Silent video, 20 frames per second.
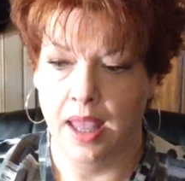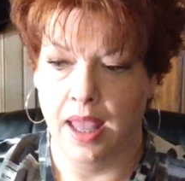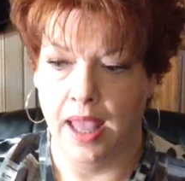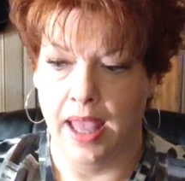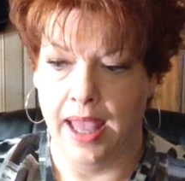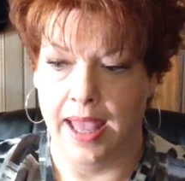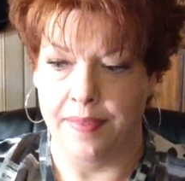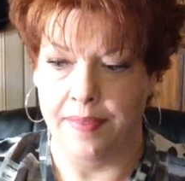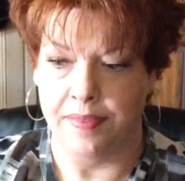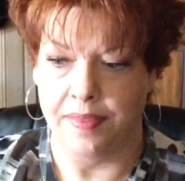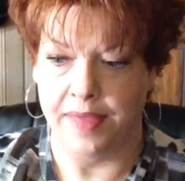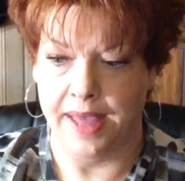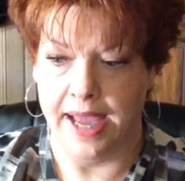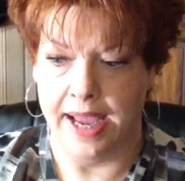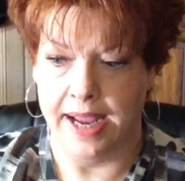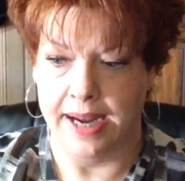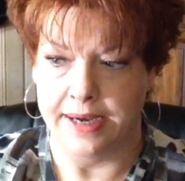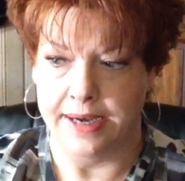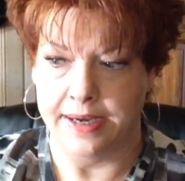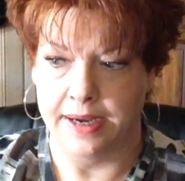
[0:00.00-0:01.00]
and
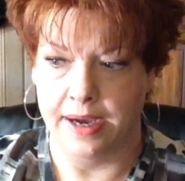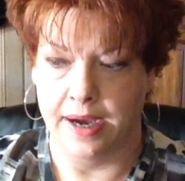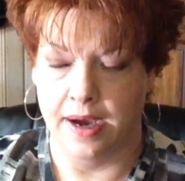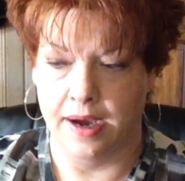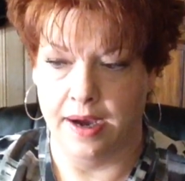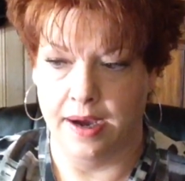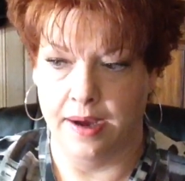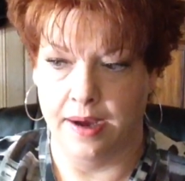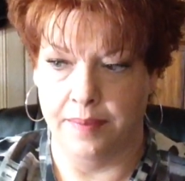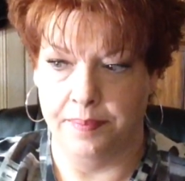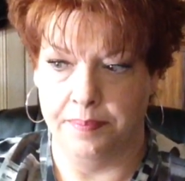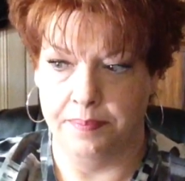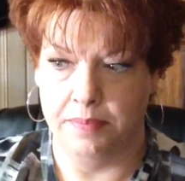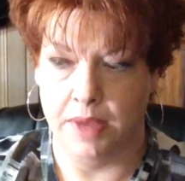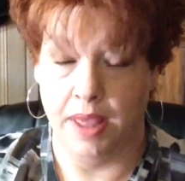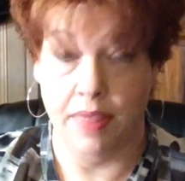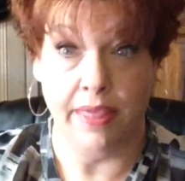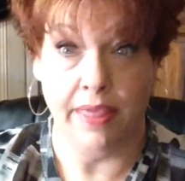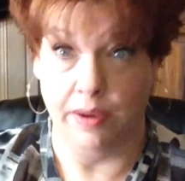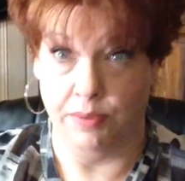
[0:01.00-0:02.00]
then
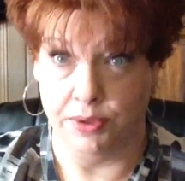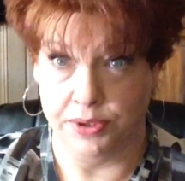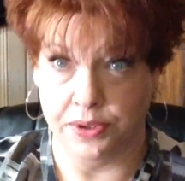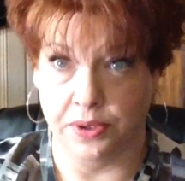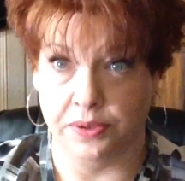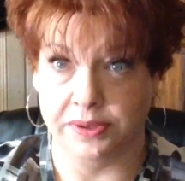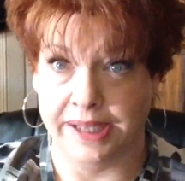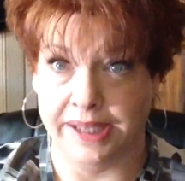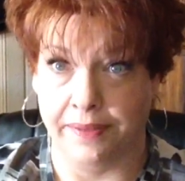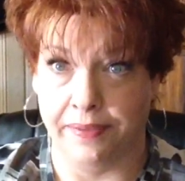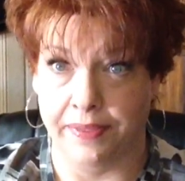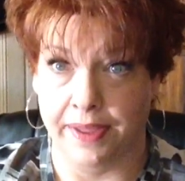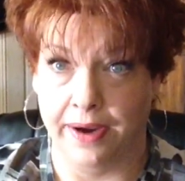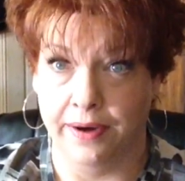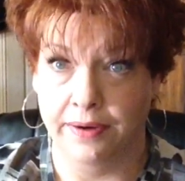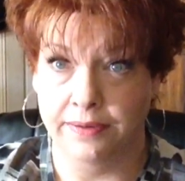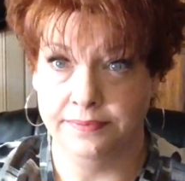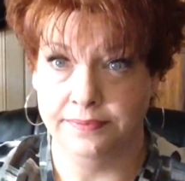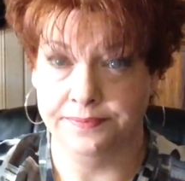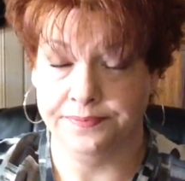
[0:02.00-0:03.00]
they were sold out there.
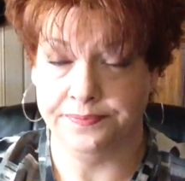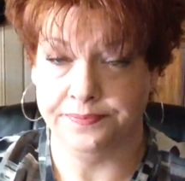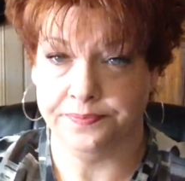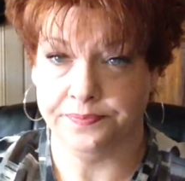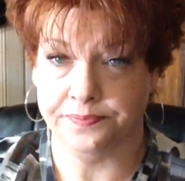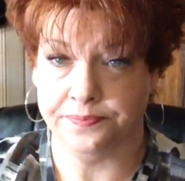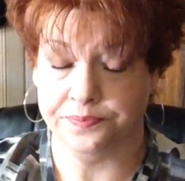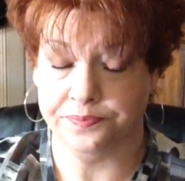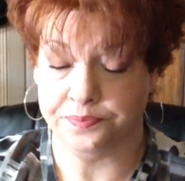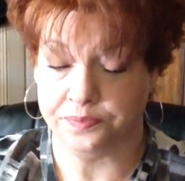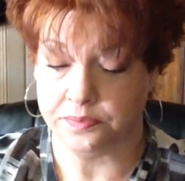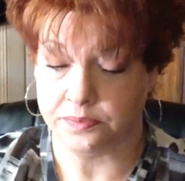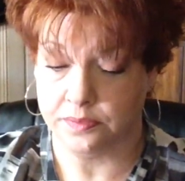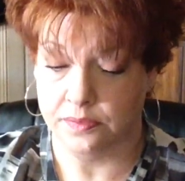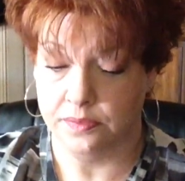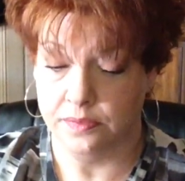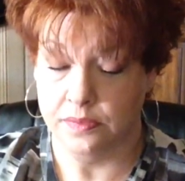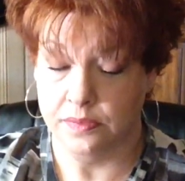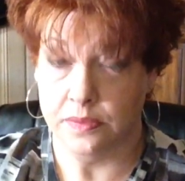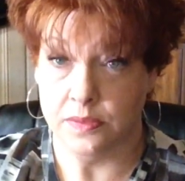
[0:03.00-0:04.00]

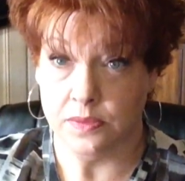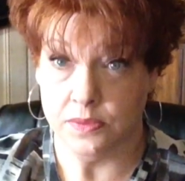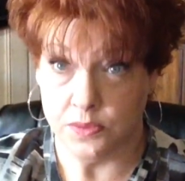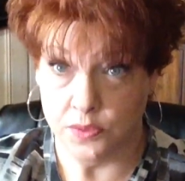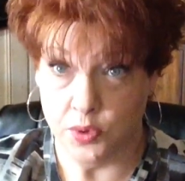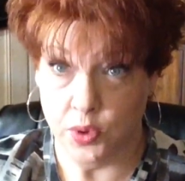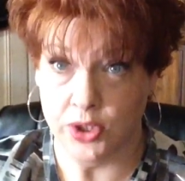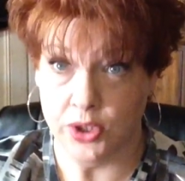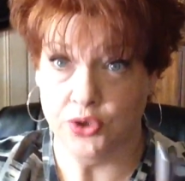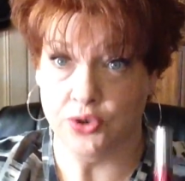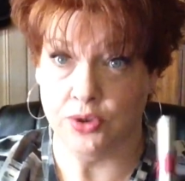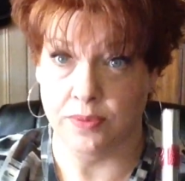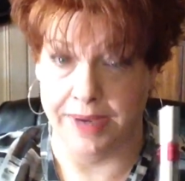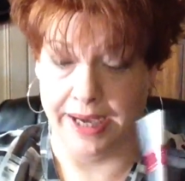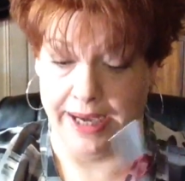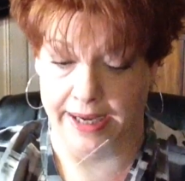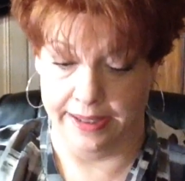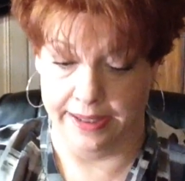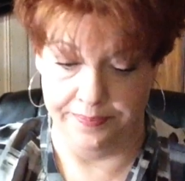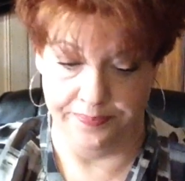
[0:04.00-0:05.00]
Nordstrom
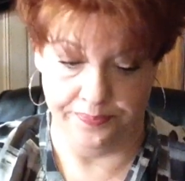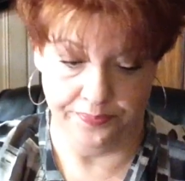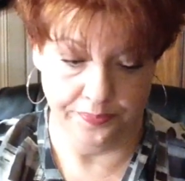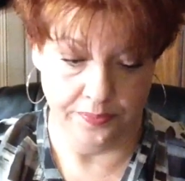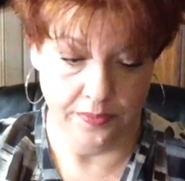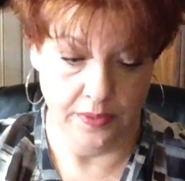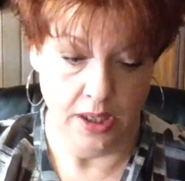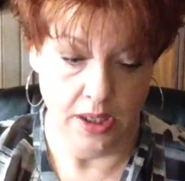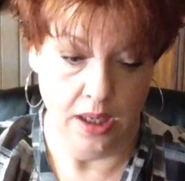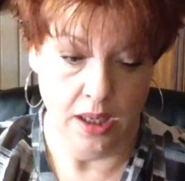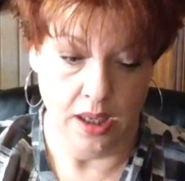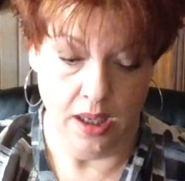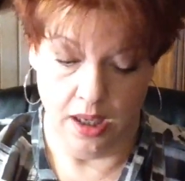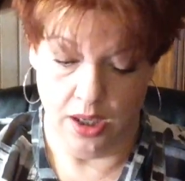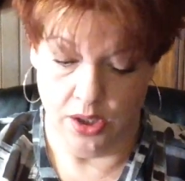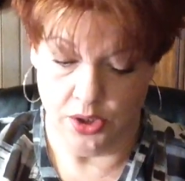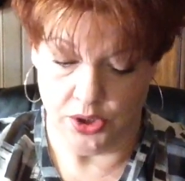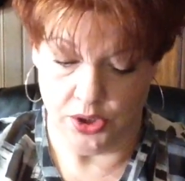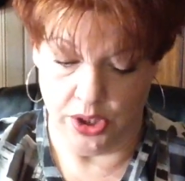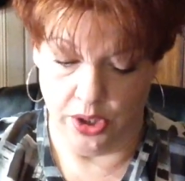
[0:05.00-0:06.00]
had it.
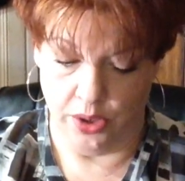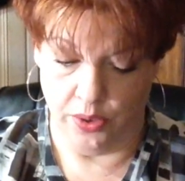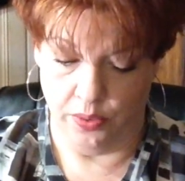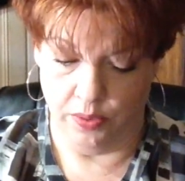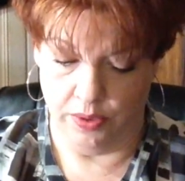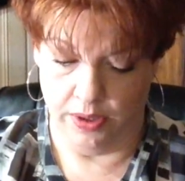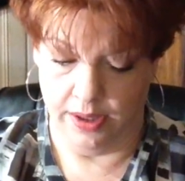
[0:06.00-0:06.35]
So